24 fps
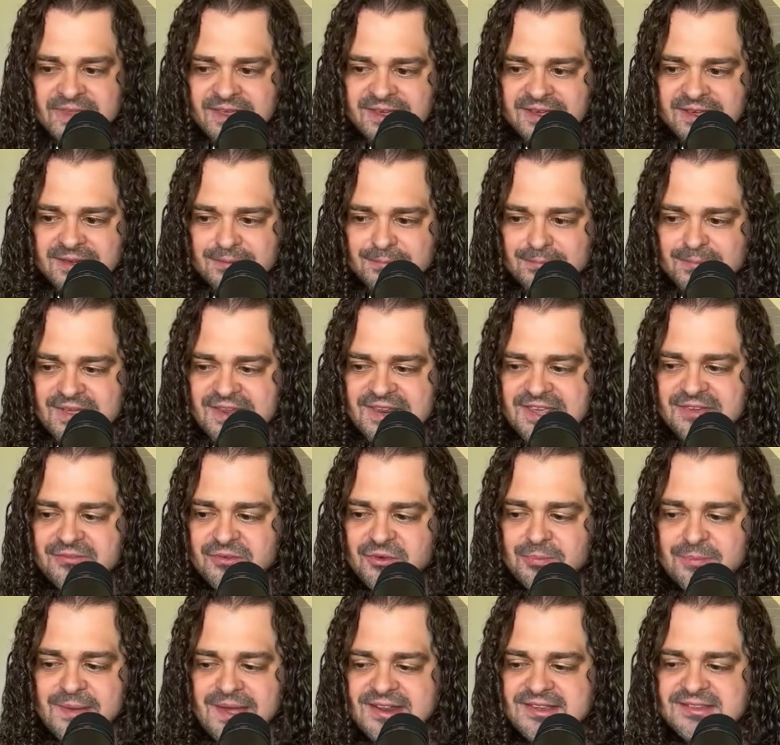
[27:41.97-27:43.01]

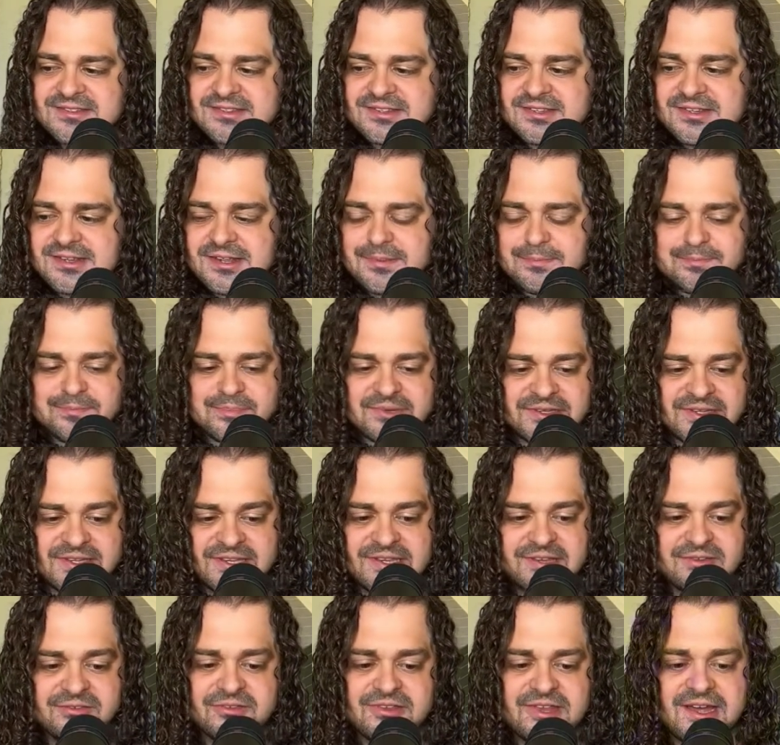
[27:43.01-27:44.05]
medieval medicine, it
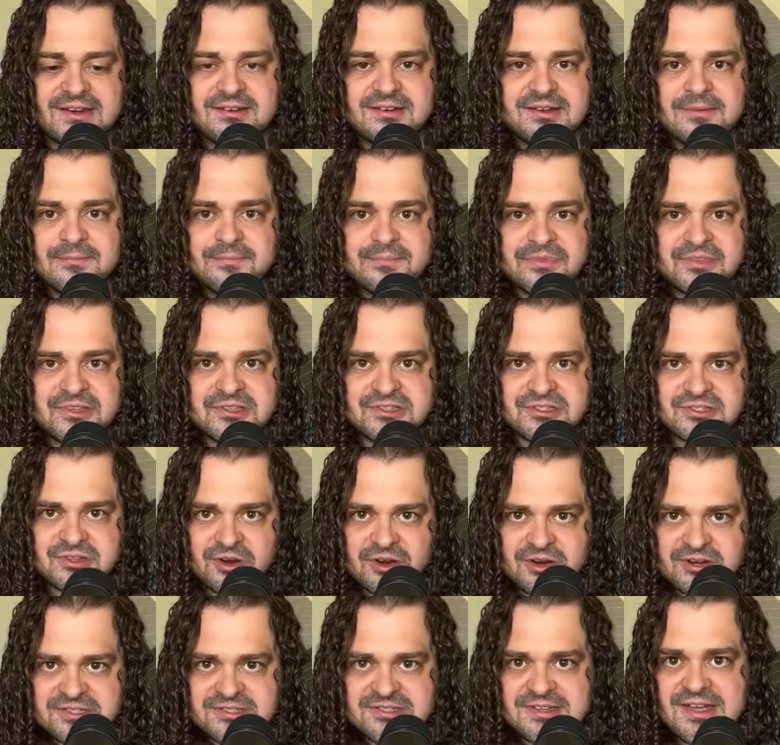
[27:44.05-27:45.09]
believed that the
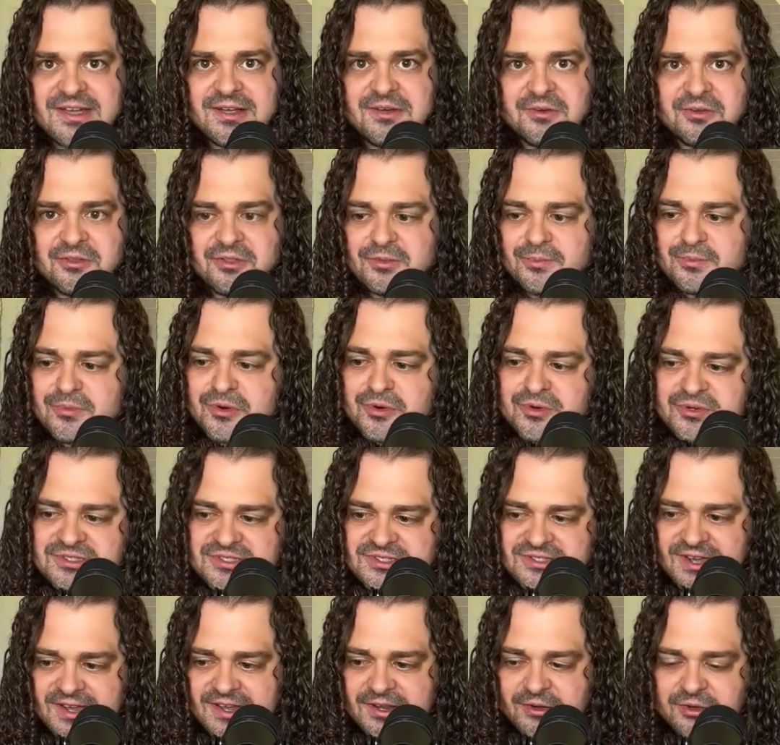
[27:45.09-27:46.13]
star cycle, the moon
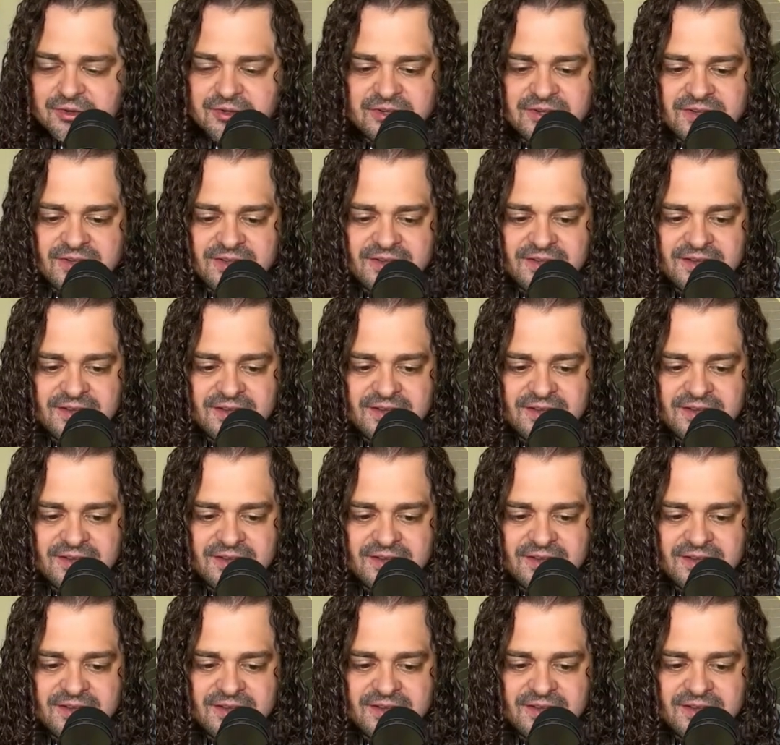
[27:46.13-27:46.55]
cycle,